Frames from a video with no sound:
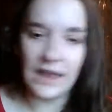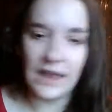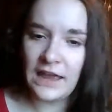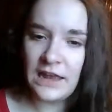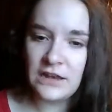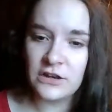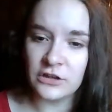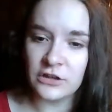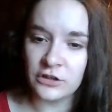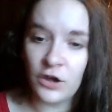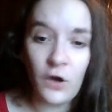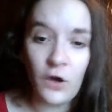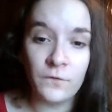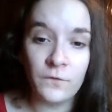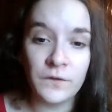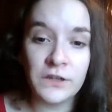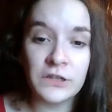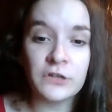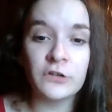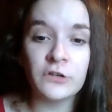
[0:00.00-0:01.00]
And go
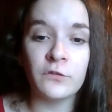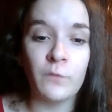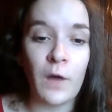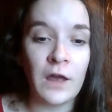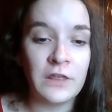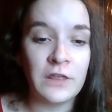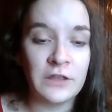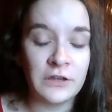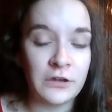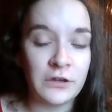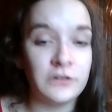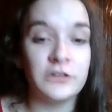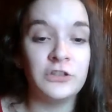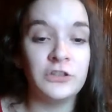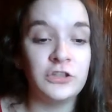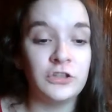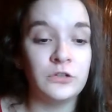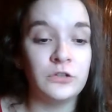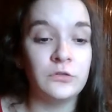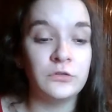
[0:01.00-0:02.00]
figure why they
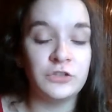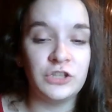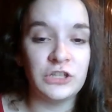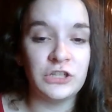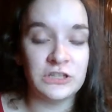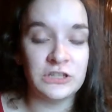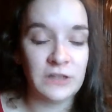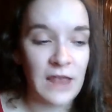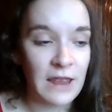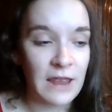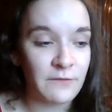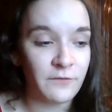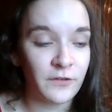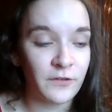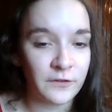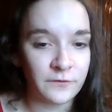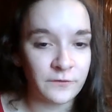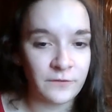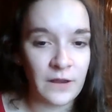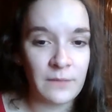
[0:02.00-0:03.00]
couldn't do just
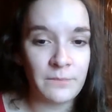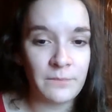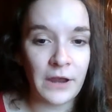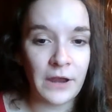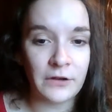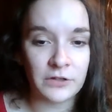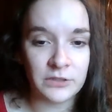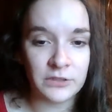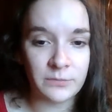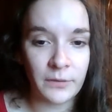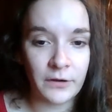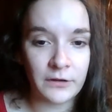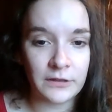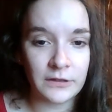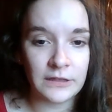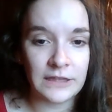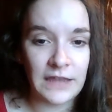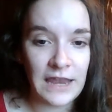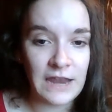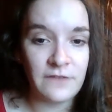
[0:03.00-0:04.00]
Edward vampire
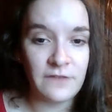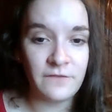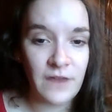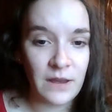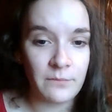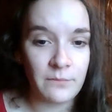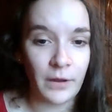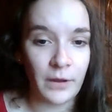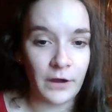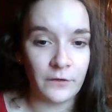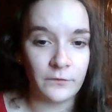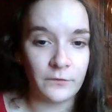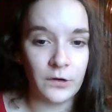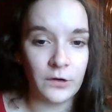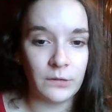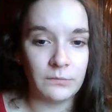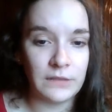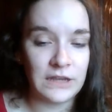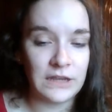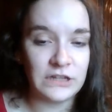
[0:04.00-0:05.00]
sparkly and vampire
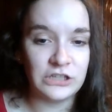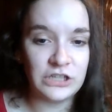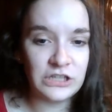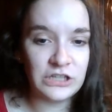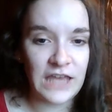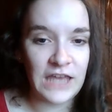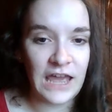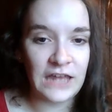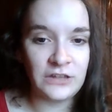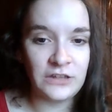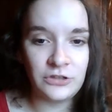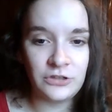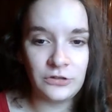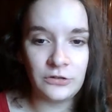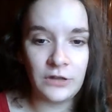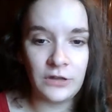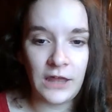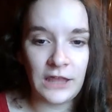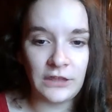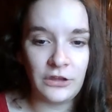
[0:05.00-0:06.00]
form. They just had
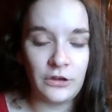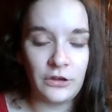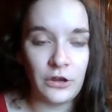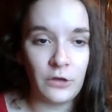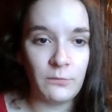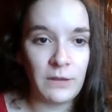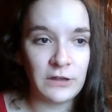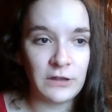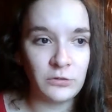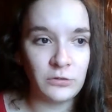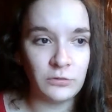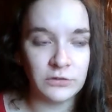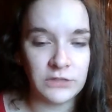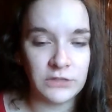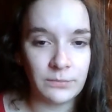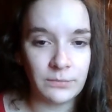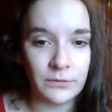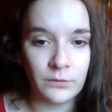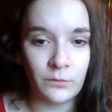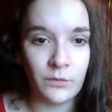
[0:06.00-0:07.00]
to, like, you know, make 2
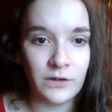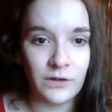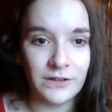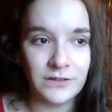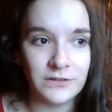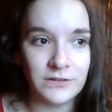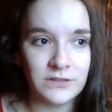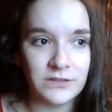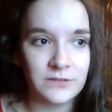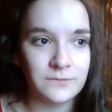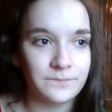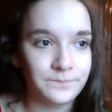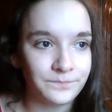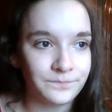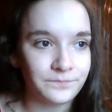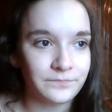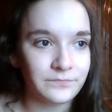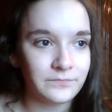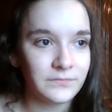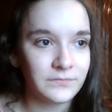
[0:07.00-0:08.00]
separate ones.
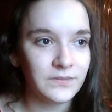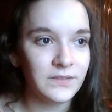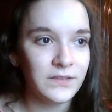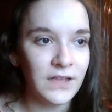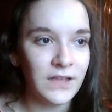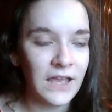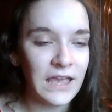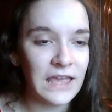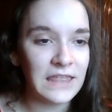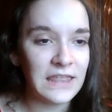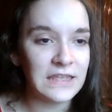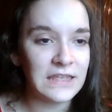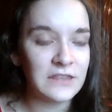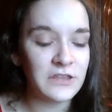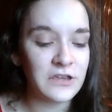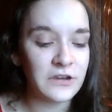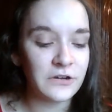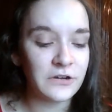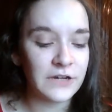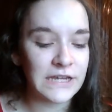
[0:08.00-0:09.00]
And then
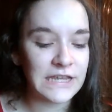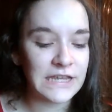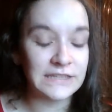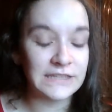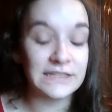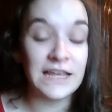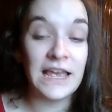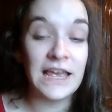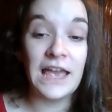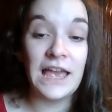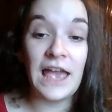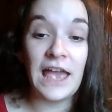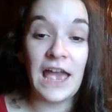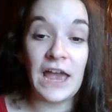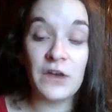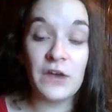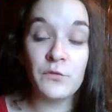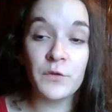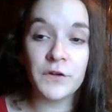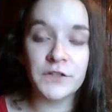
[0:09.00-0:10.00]
there is
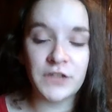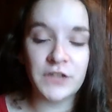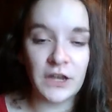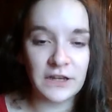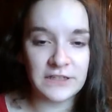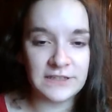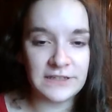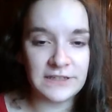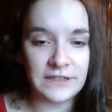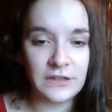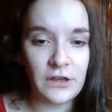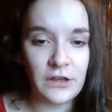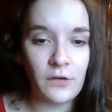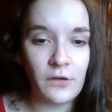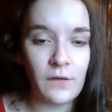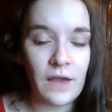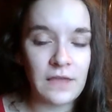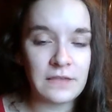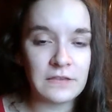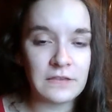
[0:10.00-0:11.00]
Edward
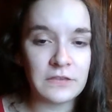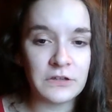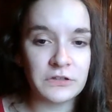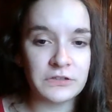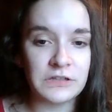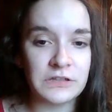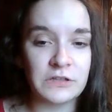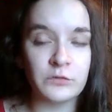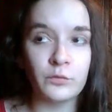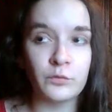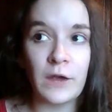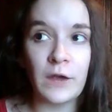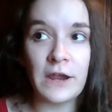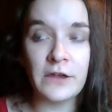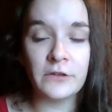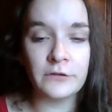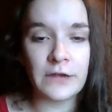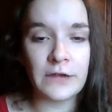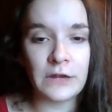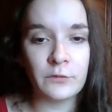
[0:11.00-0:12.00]
Tuxedo, and then there's this
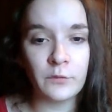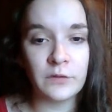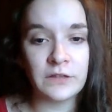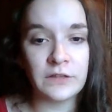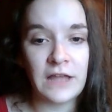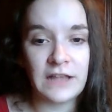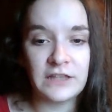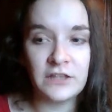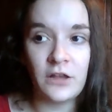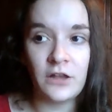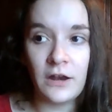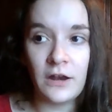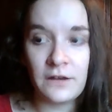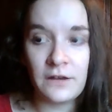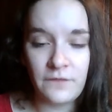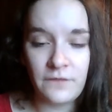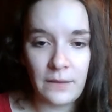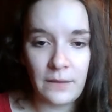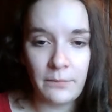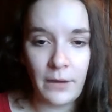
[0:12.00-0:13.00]
regular Edward that's not
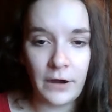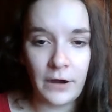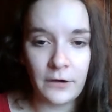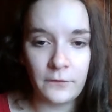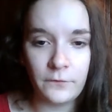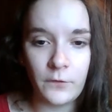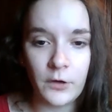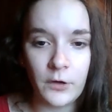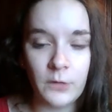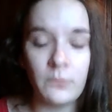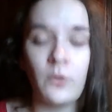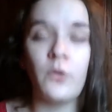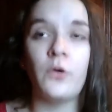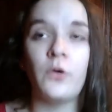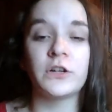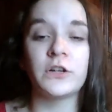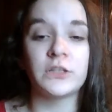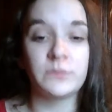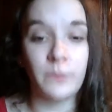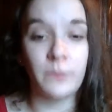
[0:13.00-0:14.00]
in vampire form
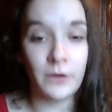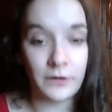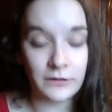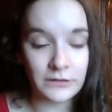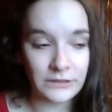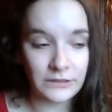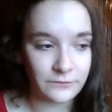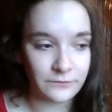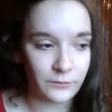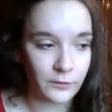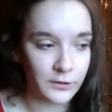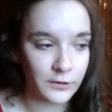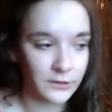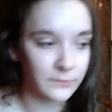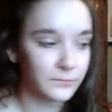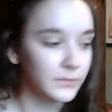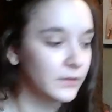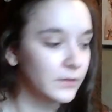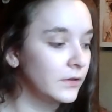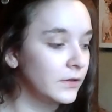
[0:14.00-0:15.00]
or sparkly
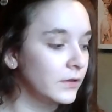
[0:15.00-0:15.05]
form.